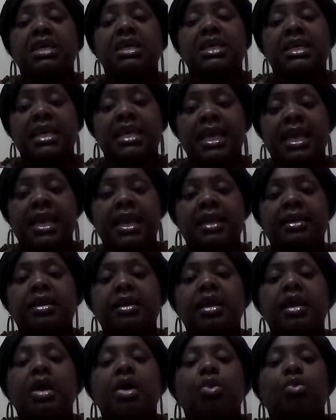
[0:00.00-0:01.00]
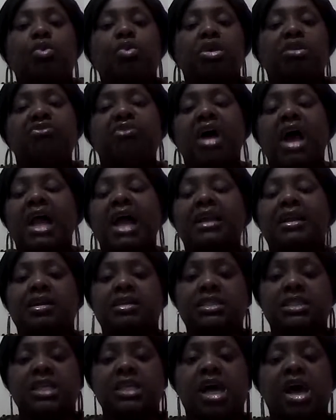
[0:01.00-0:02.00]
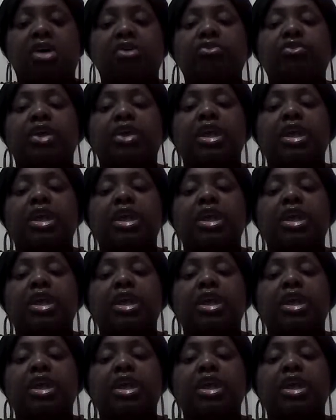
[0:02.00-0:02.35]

Again, we find ourselves